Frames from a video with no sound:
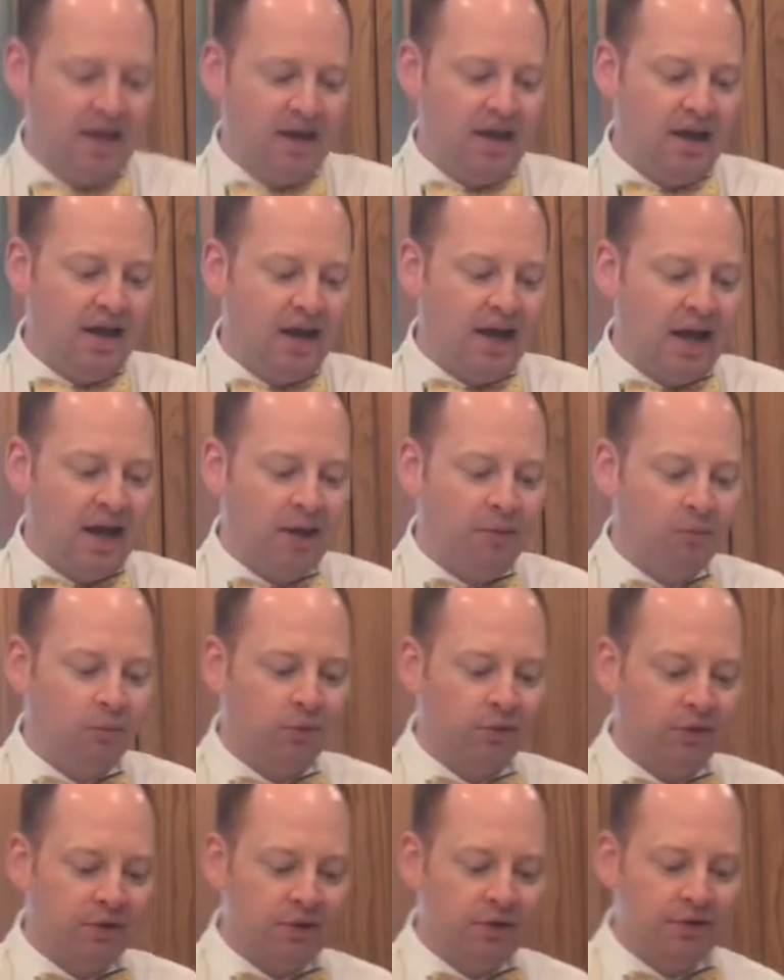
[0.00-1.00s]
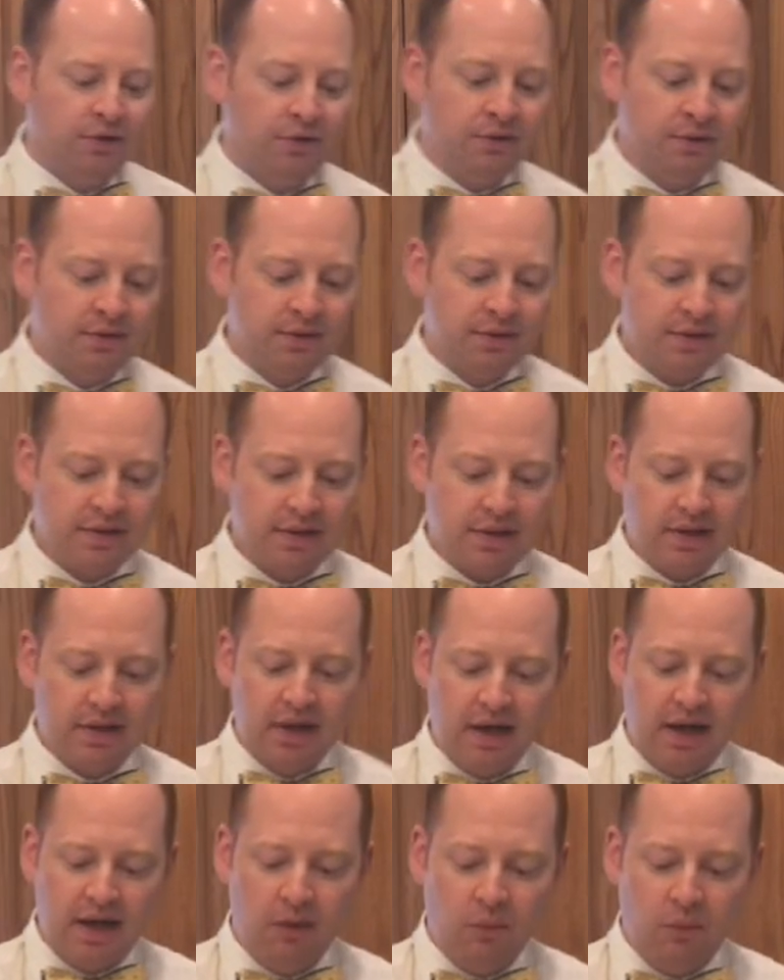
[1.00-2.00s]
We'll use
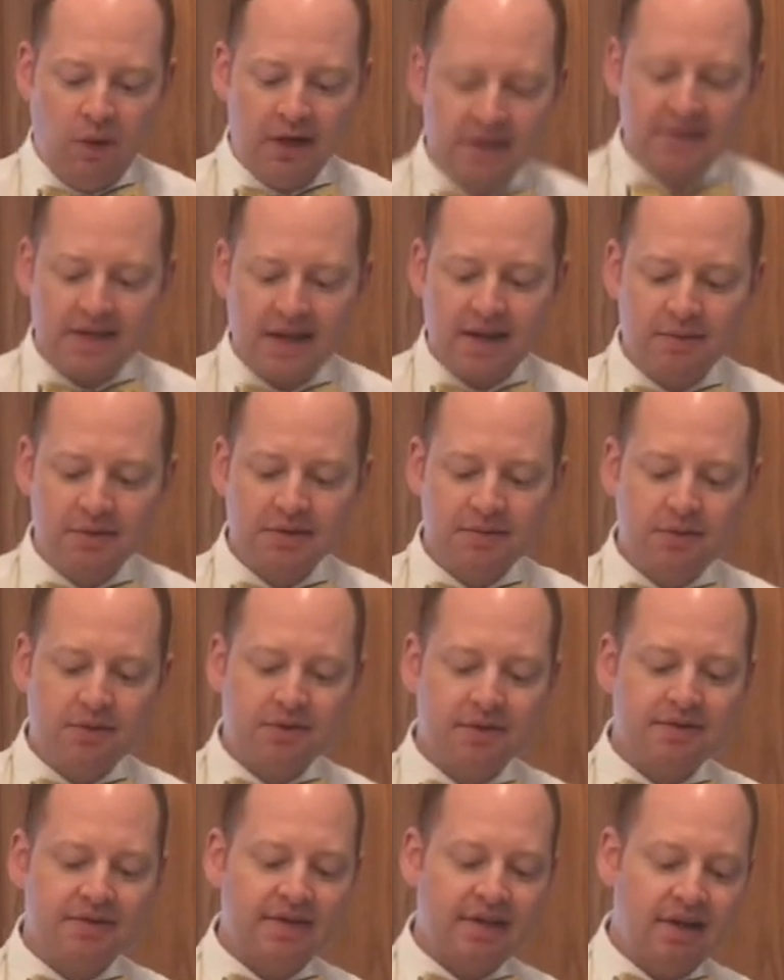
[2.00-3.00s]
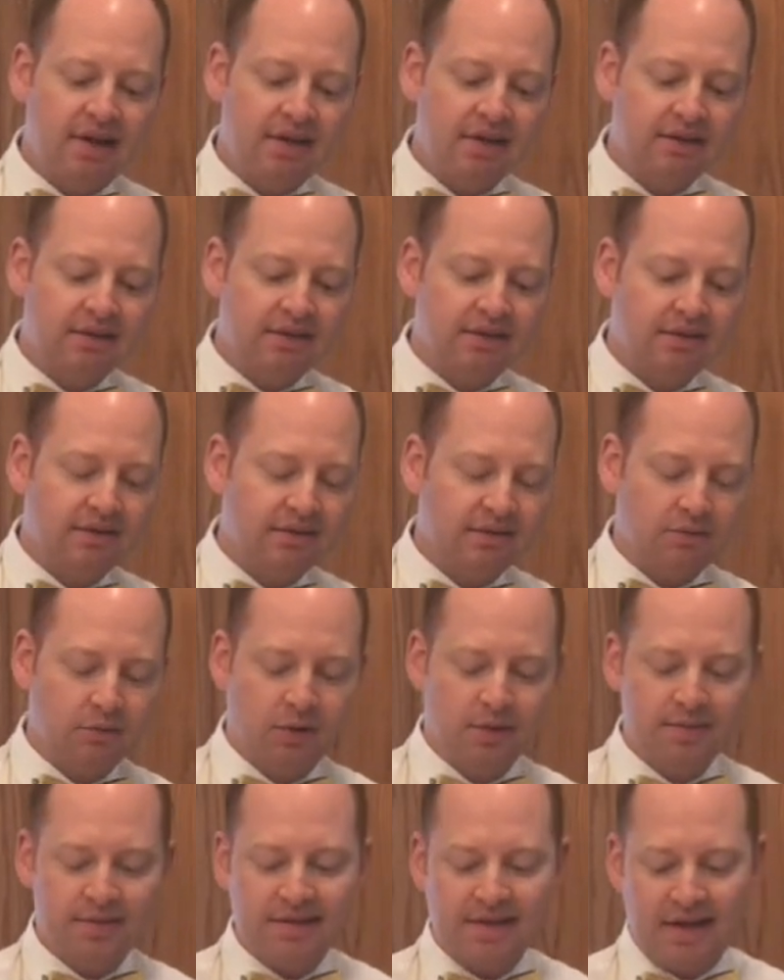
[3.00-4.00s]
1 tablespoon of salt.
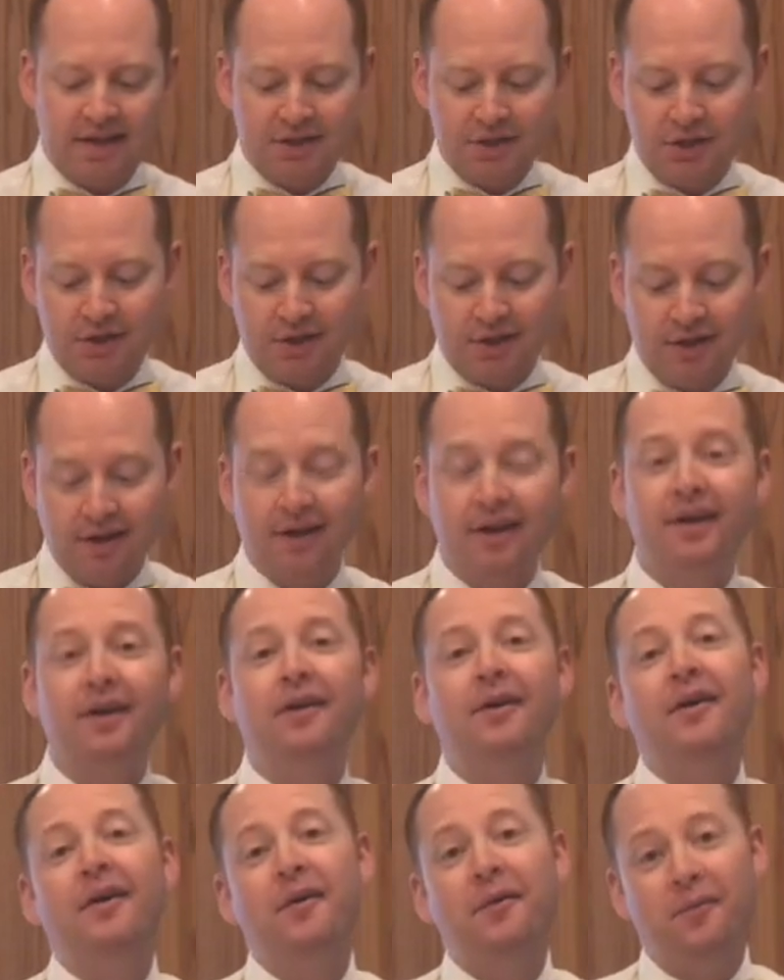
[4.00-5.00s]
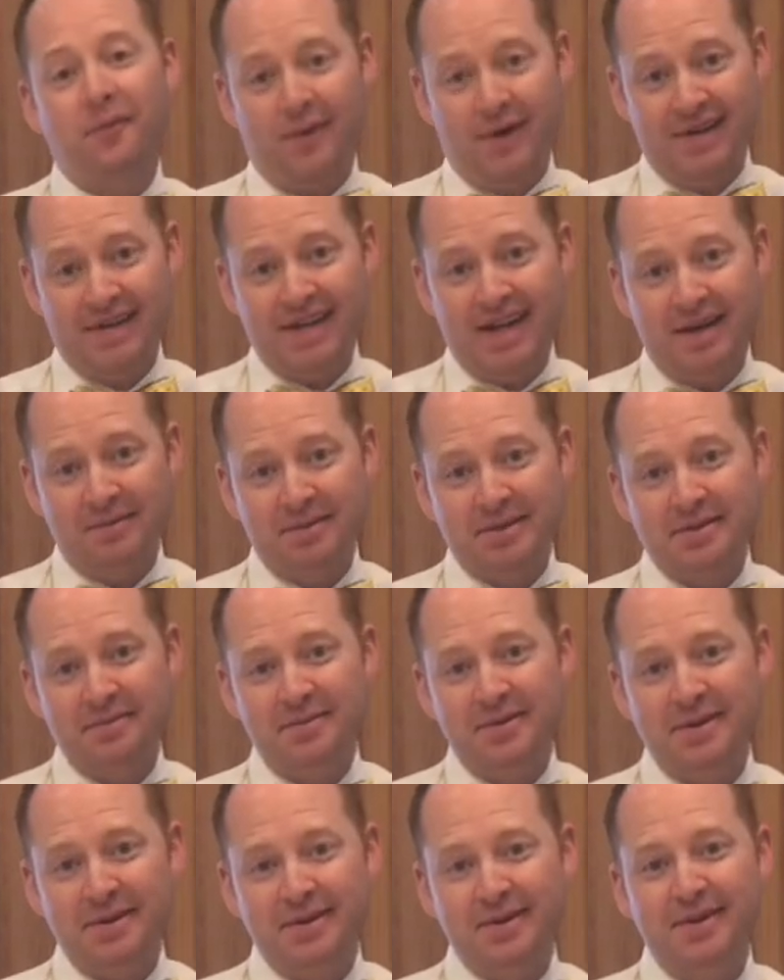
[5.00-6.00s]
Whoops, that's sugar. 1
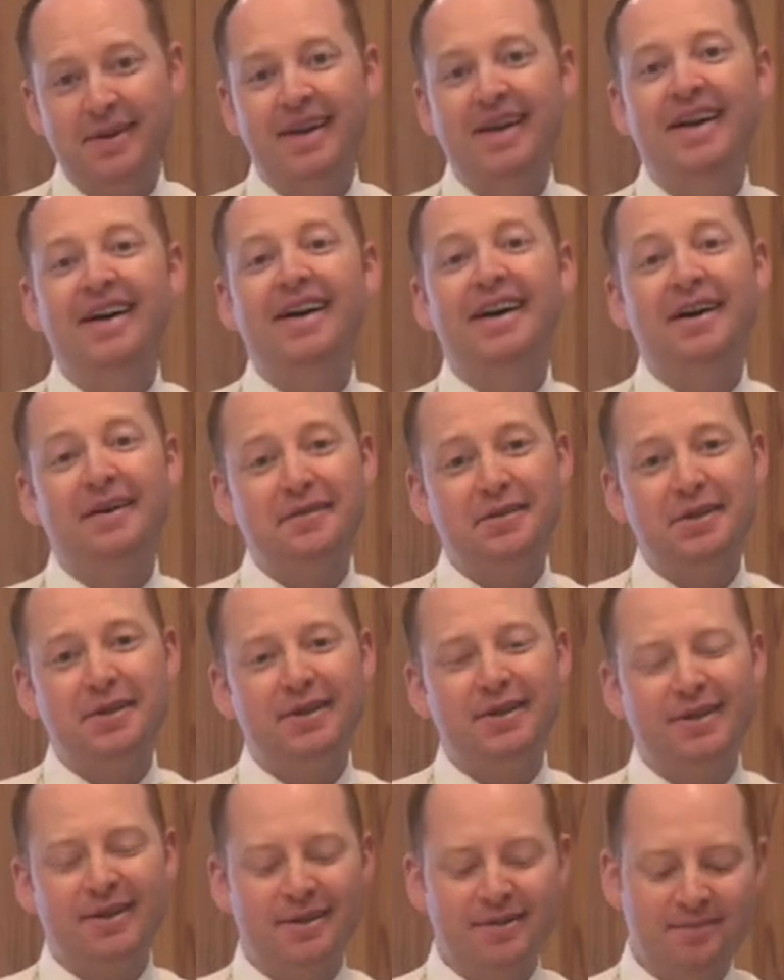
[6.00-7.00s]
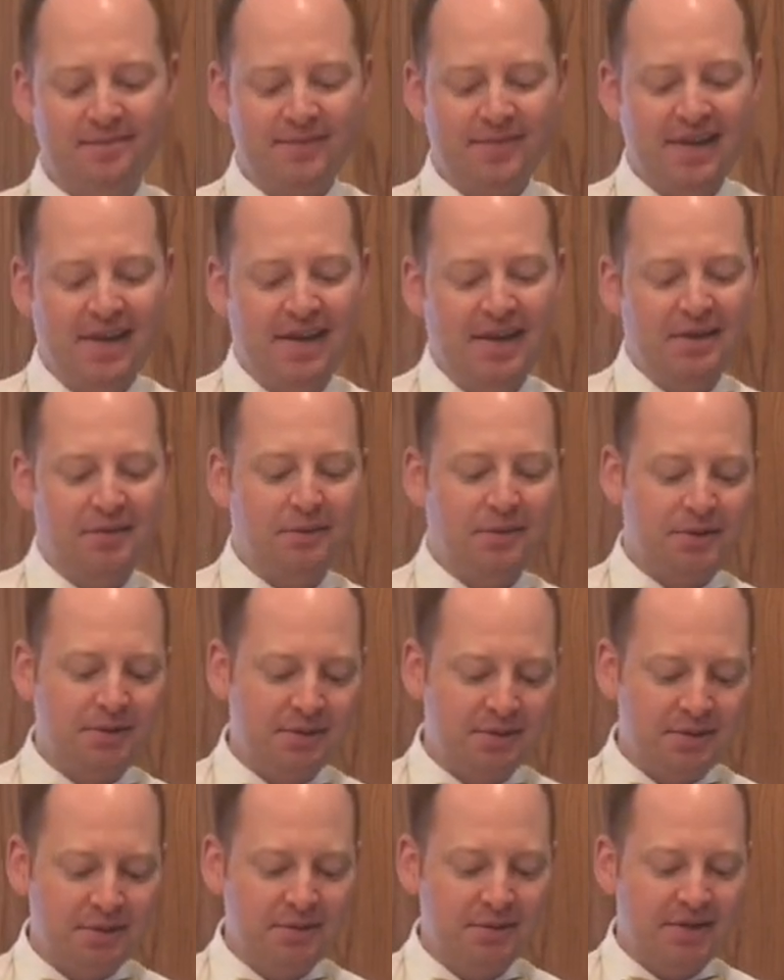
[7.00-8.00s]
tablespoon of sugar. We'll
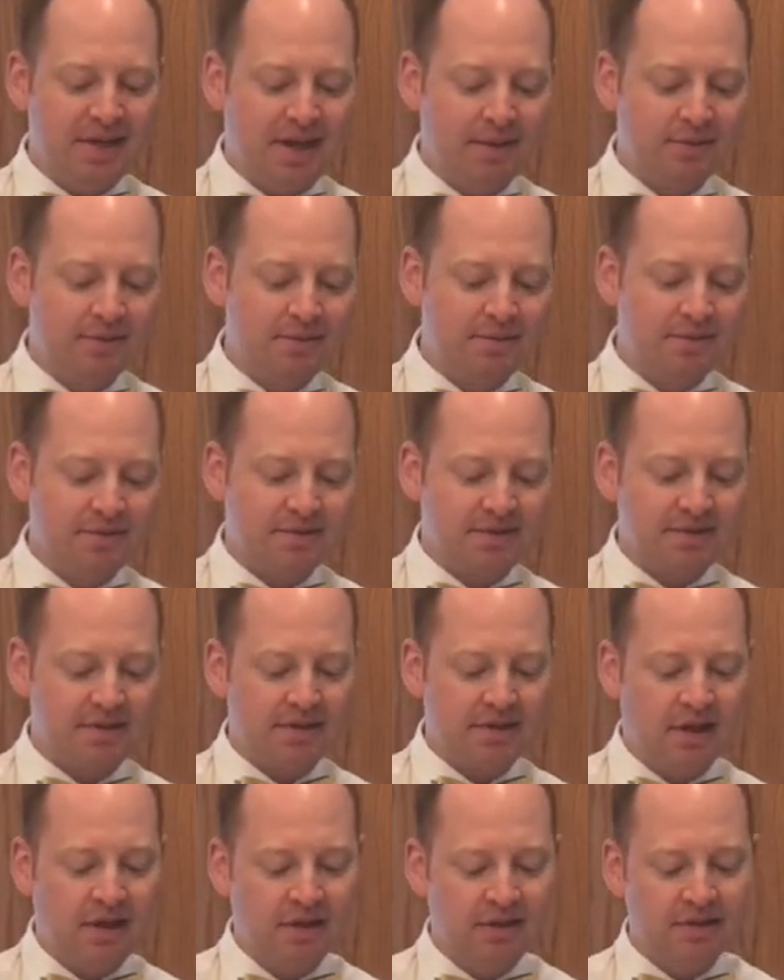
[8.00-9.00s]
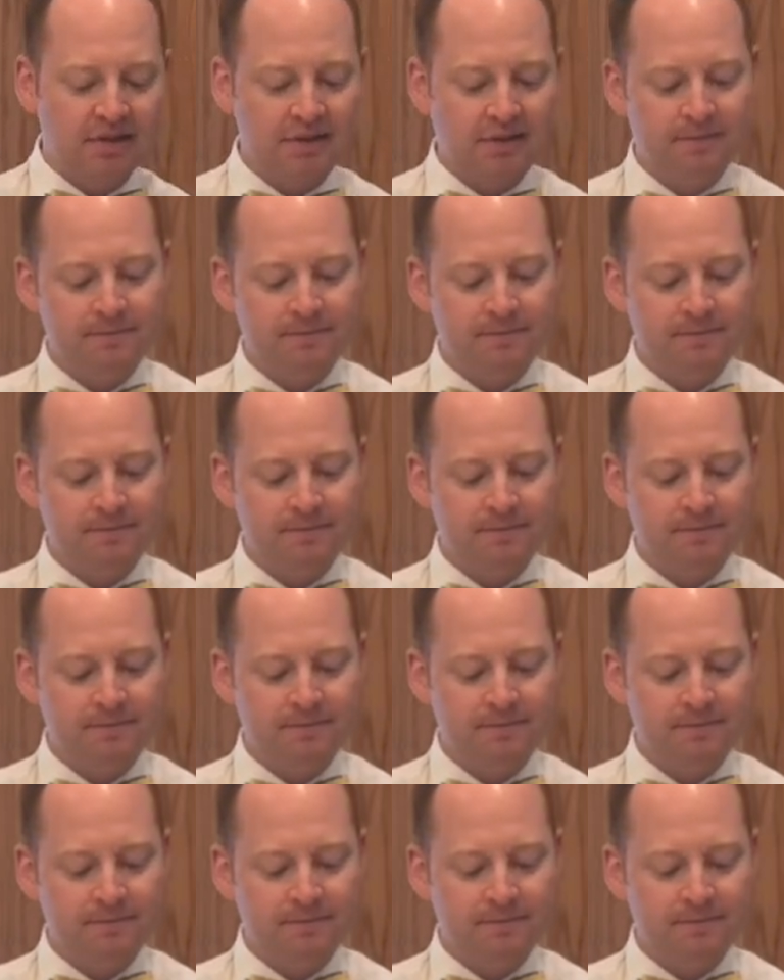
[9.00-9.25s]
use 2 tablespoons of salt,